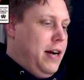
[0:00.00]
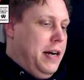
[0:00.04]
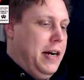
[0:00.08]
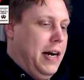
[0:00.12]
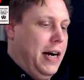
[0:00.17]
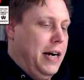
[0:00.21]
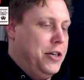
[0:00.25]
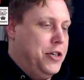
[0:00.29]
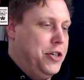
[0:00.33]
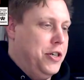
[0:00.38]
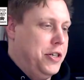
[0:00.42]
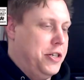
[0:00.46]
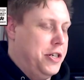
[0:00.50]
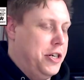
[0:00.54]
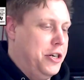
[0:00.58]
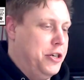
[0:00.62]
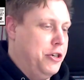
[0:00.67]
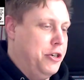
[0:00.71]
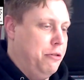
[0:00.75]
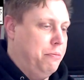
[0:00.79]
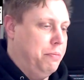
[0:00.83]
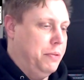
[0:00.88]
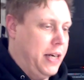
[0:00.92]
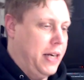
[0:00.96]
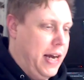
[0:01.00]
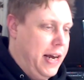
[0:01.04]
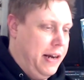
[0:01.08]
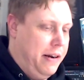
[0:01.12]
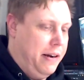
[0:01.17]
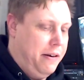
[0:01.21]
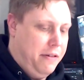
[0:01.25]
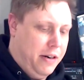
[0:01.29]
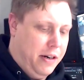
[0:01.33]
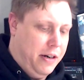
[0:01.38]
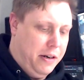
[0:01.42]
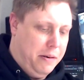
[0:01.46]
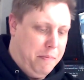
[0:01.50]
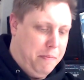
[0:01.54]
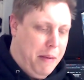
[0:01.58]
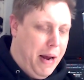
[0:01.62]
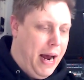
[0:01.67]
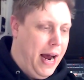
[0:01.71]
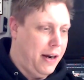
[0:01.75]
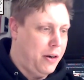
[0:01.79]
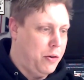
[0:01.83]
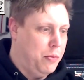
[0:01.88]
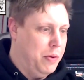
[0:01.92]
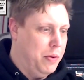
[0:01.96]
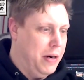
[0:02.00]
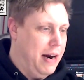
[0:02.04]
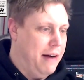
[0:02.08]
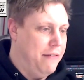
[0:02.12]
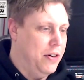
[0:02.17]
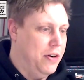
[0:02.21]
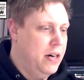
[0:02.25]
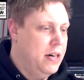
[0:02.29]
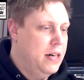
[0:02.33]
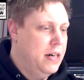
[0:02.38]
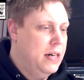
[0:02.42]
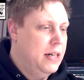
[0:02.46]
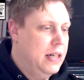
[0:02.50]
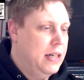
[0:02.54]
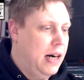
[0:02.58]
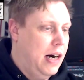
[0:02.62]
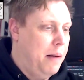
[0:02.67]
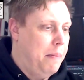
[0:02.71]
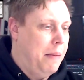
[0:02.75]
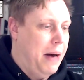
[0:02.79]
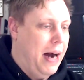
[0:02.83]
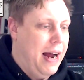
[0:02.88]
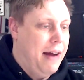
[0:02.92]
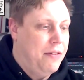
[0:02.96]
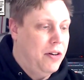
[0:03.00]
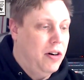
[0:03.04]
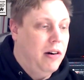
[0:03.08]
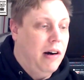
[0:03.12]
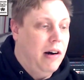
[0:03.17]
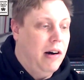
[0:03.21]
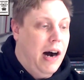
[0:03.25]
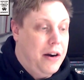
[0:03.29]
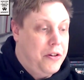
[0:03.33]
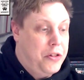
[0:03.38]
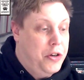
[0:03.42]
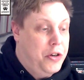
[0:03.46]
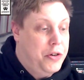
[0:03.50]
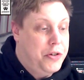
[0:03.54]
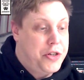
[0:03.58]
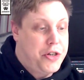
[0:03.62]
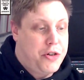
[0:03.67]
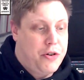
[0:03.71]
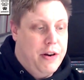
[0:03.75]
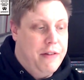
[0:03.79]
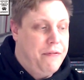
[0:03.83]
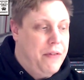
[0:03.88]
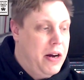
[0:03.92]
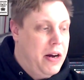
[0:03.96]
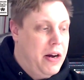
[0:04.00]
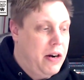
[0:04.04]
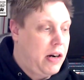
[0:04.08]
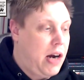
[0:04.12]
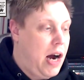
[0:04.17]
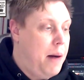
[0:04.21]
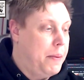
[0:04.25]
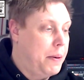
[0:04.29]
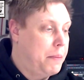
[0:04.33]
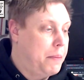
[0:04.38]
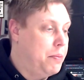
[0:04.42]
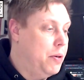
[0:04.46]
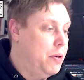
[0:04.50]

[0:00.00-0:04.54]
and not just a duplicate on back, whatever. I have a lot of those Street Fighter comic